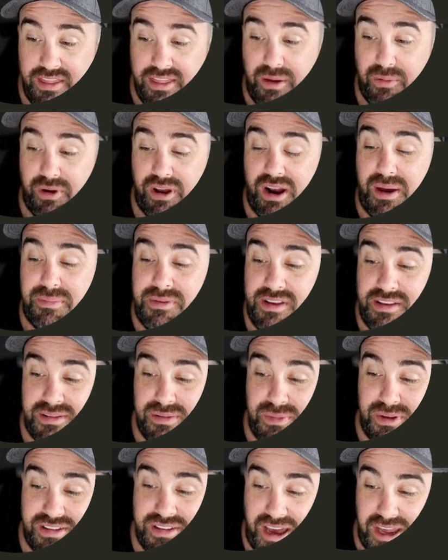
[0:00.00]
then we're going to update some
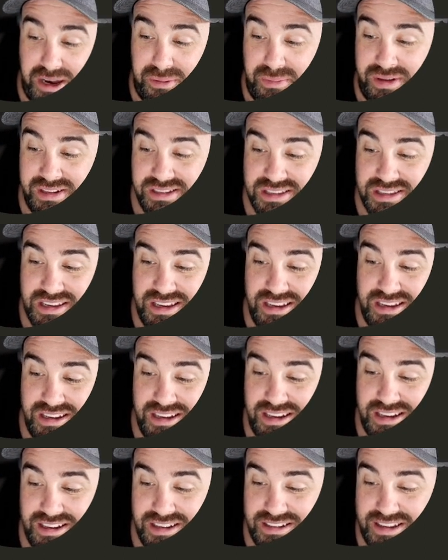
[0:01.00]
entitlements
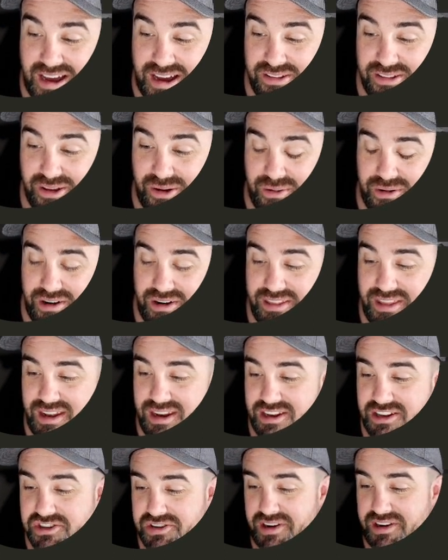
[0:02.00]
down lower, and then
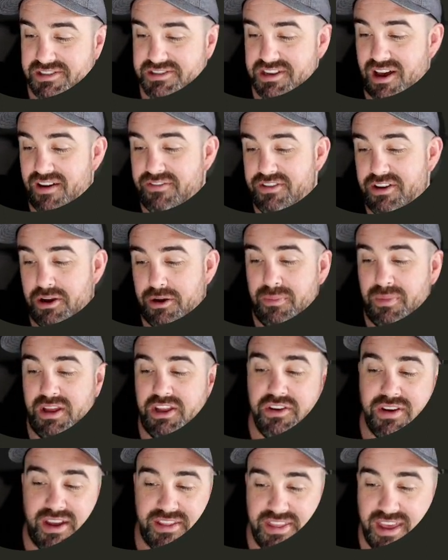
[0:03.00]
it trails off here. But you
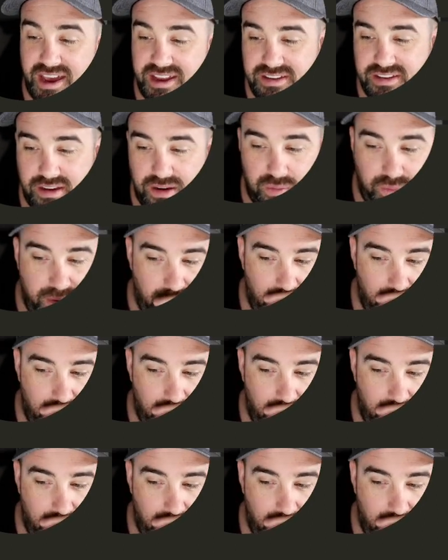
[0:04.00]
get the idea. We